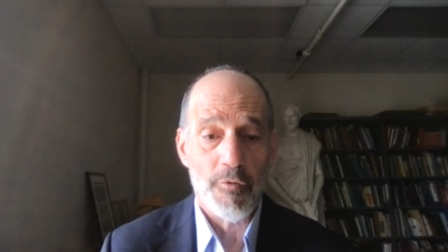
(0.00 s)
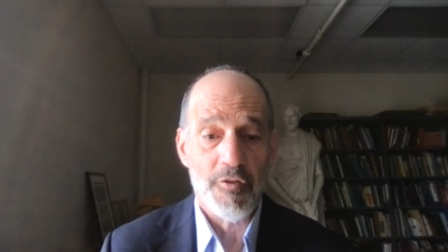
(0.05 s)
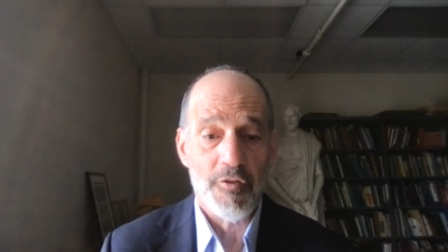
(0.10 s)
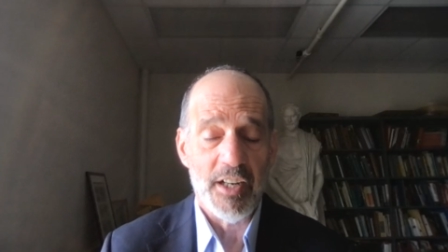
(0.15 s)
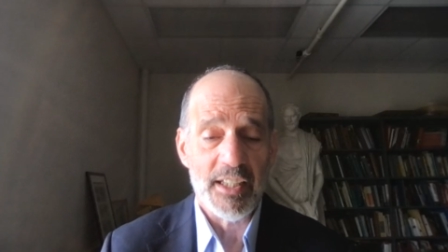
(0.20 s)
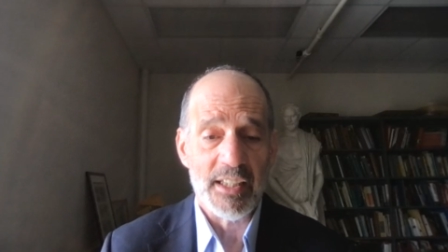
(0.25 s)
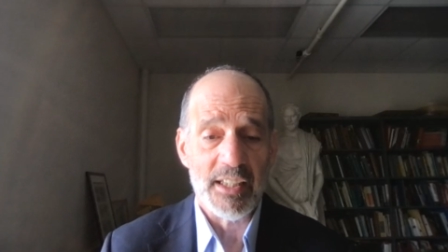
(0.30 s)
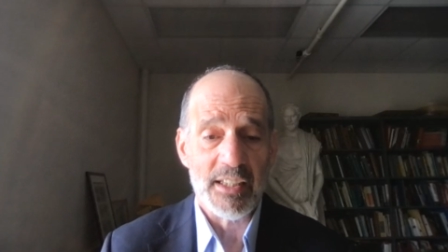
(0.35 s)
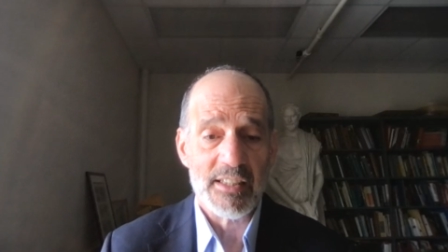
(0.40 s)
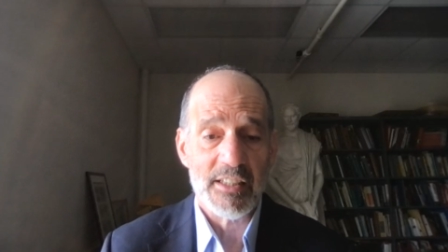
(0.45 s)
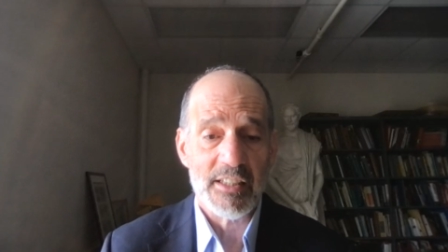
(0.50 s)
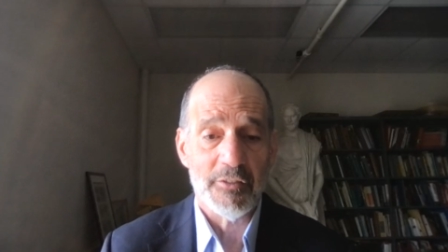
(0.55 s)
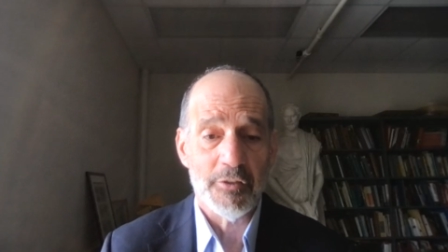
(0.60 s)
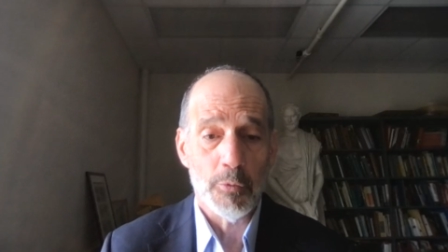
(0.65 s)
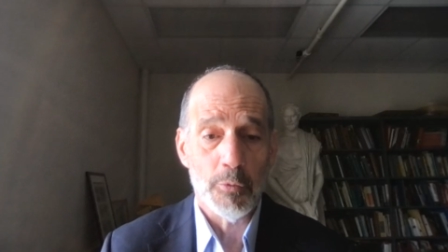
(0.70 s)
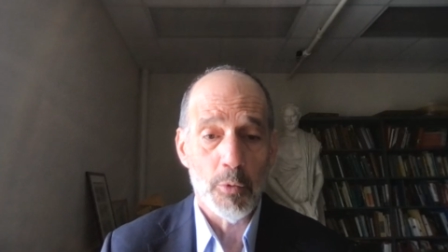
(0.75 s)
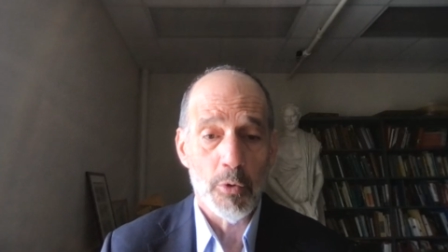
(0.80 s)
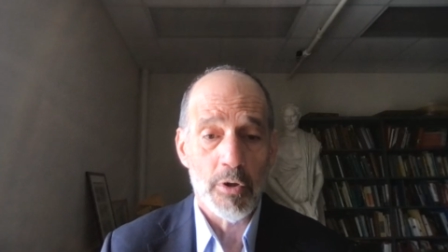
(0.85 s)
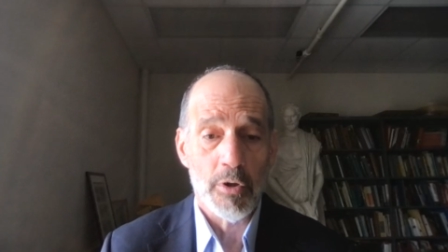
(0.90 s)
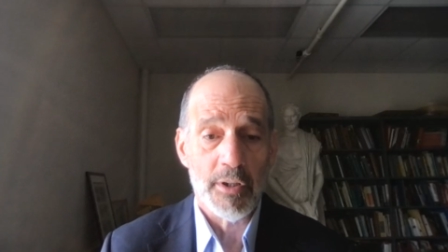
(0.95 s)
fighting a
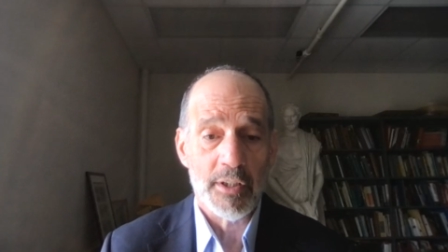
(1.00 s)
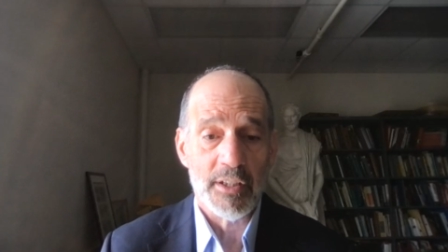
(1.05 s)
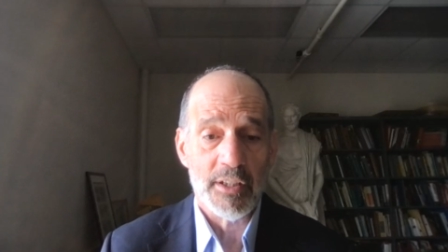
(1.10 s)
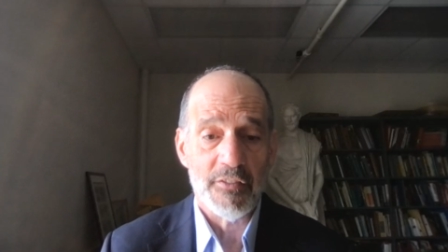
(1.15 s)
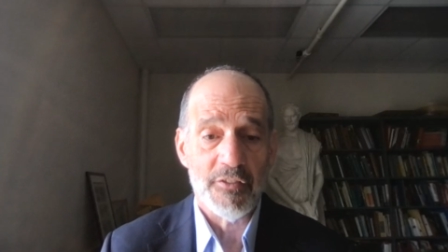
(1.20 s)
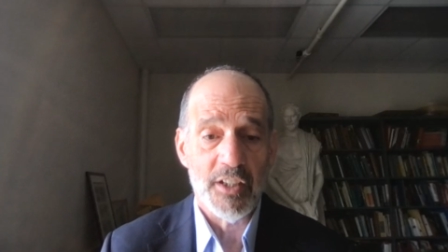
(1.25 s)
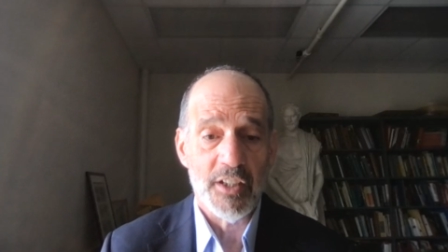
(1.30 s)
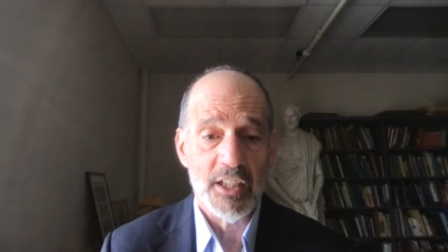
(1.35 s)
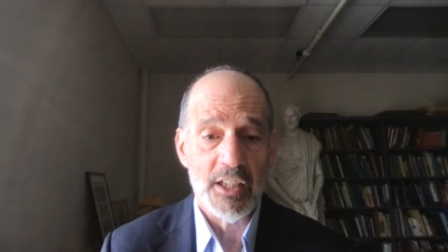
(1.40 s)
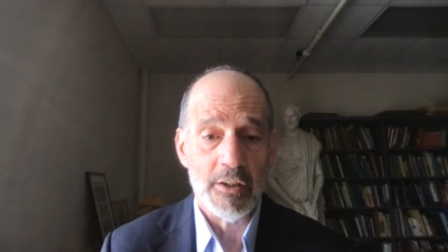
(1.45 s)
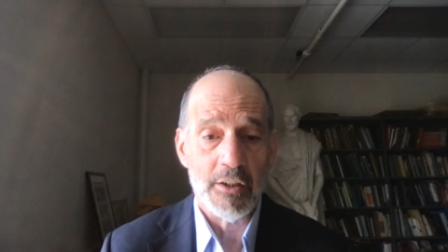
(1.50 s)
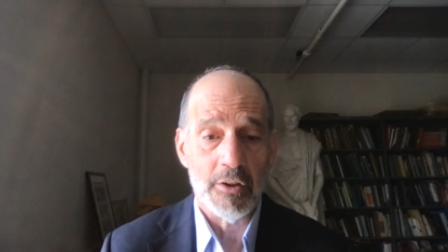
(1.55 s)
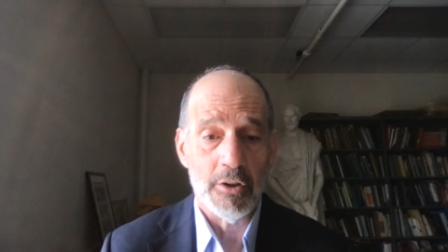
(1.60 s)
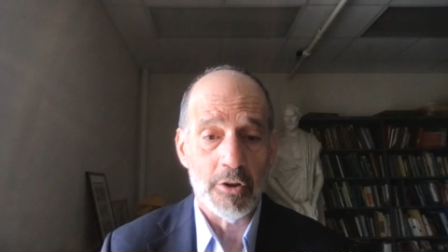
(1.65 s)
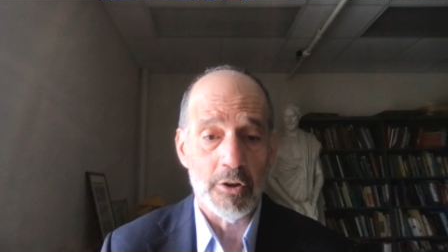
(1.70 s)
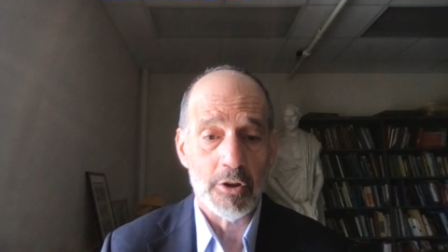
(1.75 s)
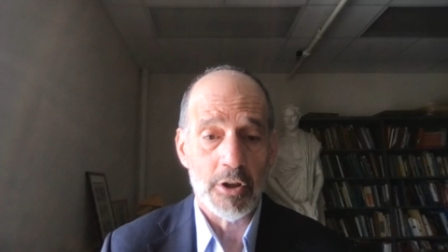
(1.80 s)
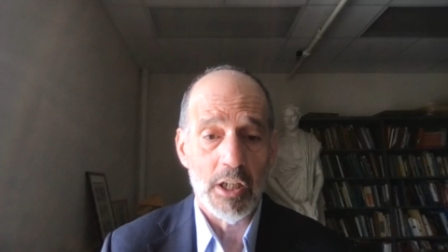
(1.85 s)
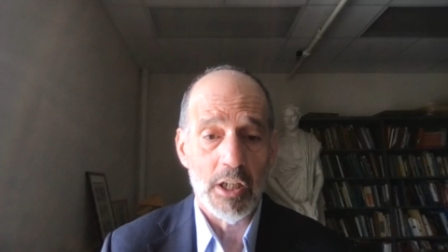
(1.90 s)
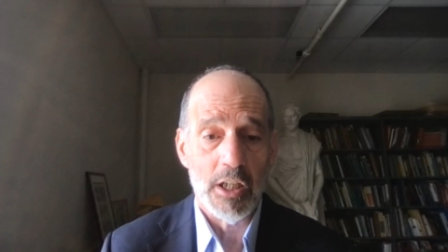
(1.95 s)
civil war and defeating
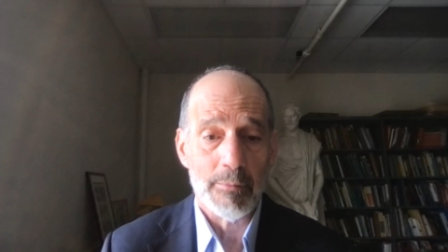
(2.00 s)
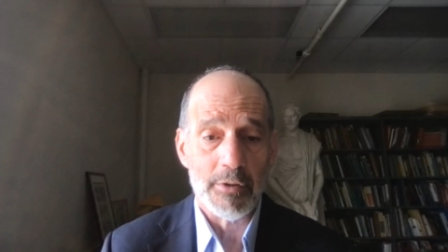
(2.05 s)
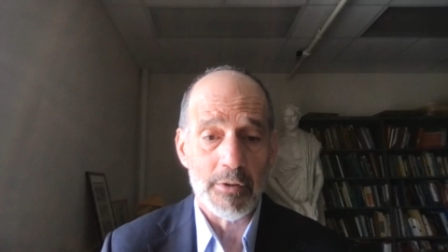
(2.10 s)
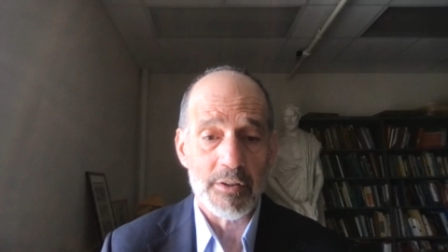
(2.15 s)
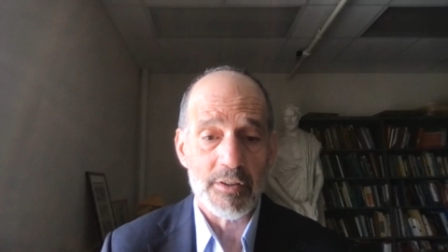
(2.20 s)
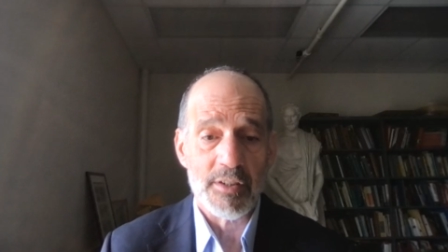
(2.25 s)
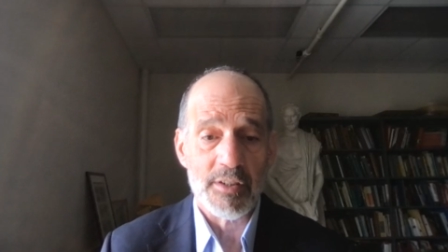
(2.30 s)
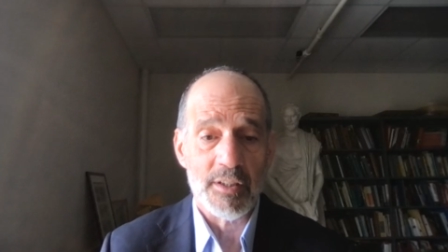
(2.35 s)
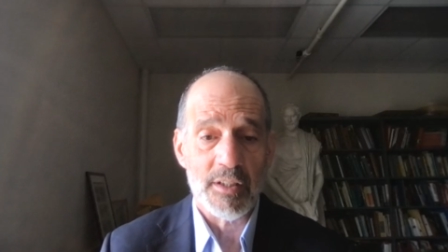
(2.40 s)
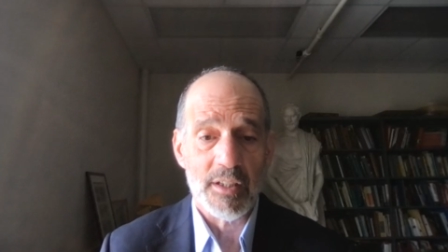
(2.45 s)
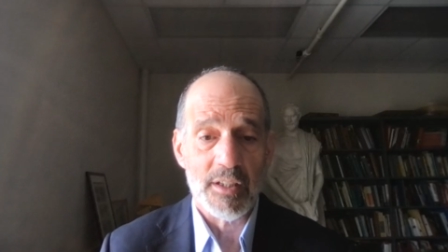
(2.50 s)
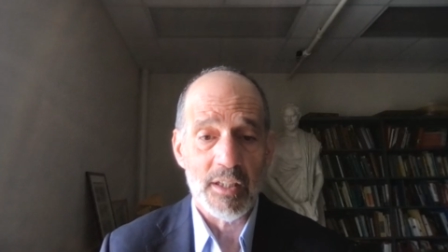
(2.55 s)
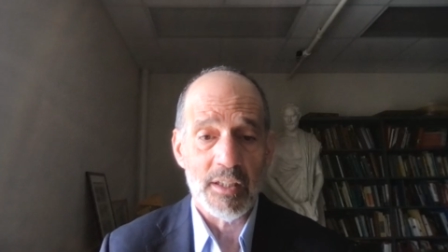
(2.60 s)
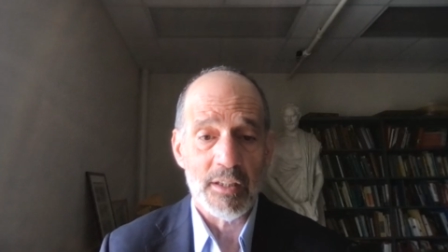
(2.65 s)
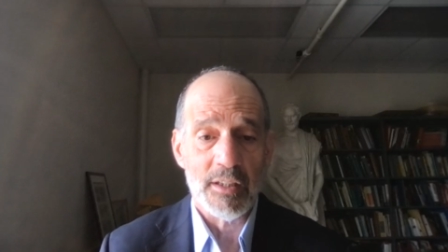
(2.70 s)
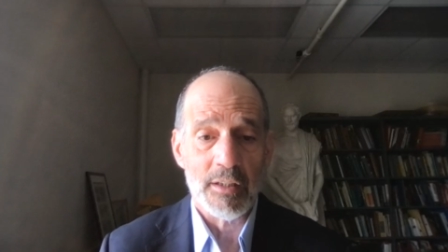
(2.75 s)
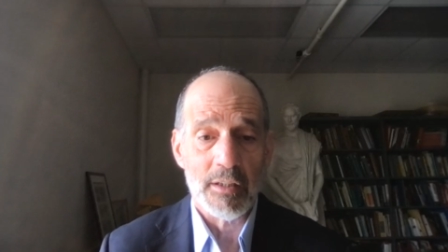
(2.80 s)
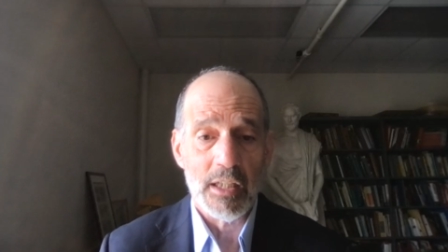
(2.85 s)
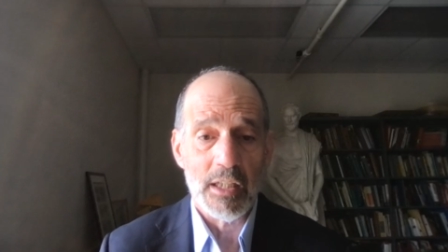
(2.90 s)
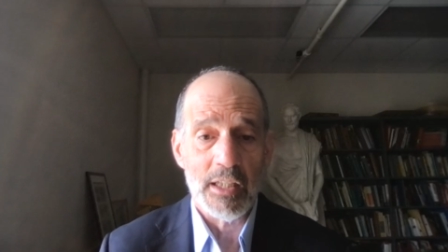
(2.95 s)
all comers
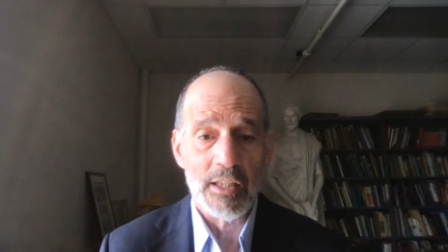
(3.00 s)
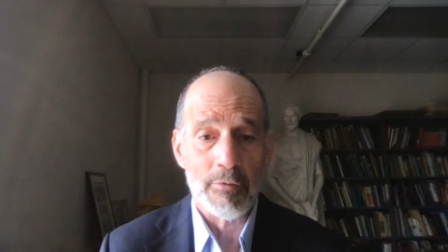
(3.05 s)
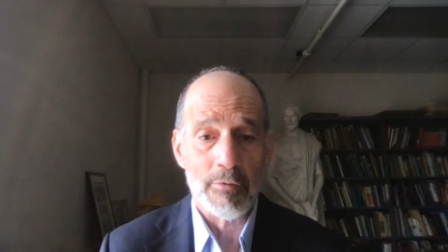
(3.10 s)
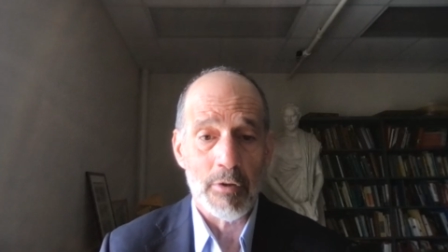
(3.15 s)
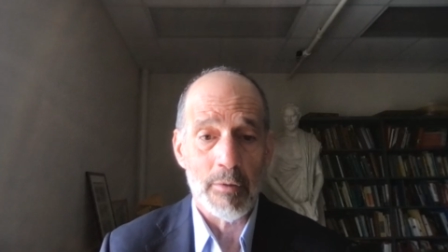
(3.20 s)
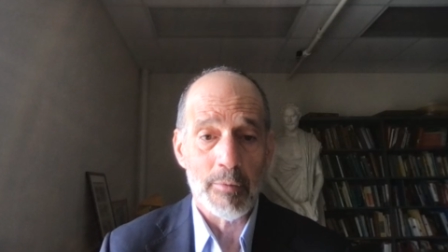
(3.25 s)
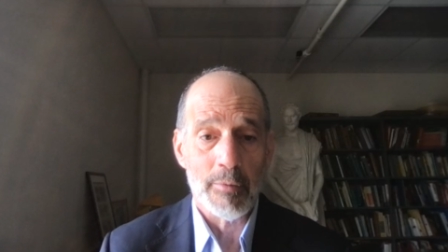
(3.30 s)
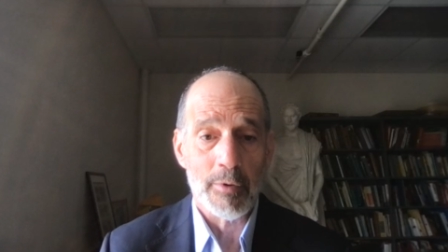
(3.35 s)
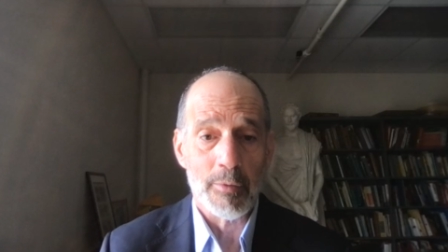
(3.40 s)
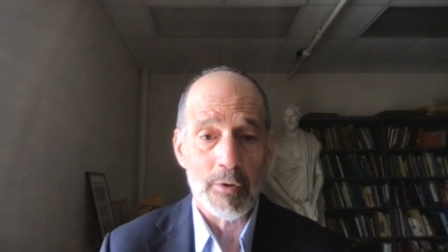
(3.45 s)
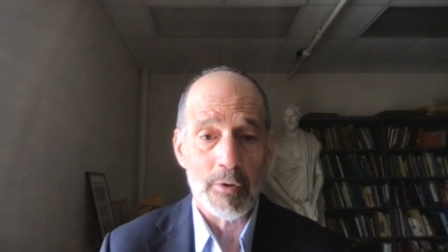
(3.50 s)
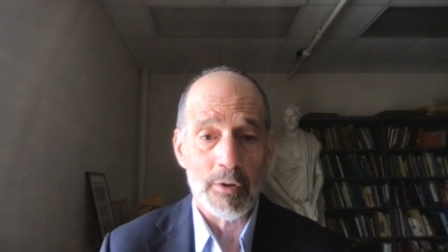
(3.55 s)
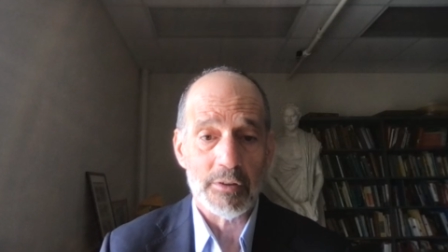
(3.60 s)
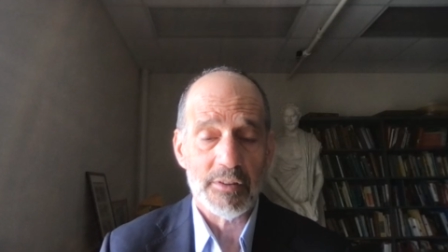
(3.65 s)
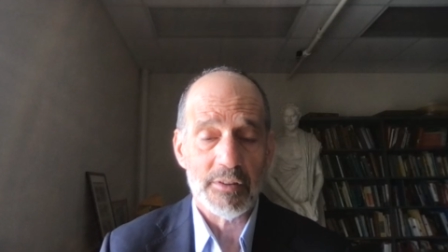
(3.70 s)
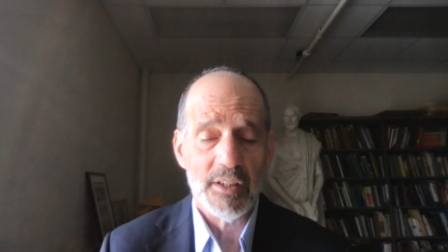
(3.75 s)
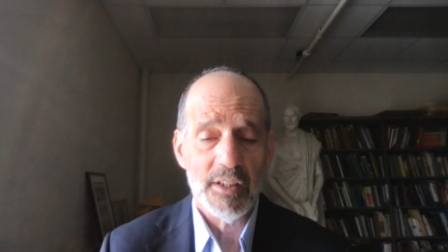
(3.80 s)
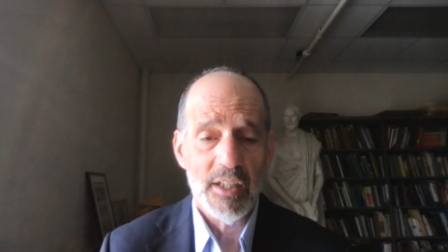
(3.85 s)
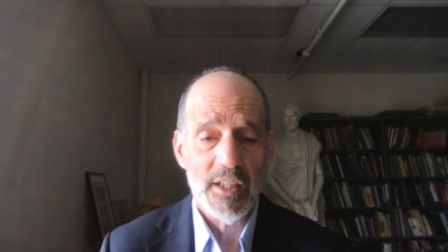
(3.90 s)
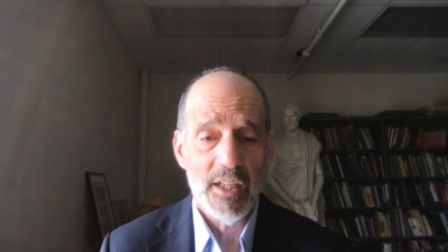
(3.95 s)
in the Roman
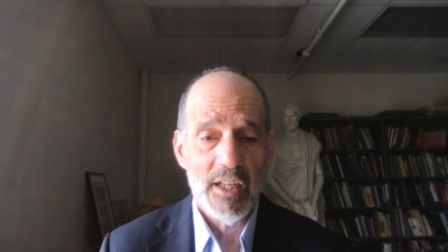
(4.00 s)
world.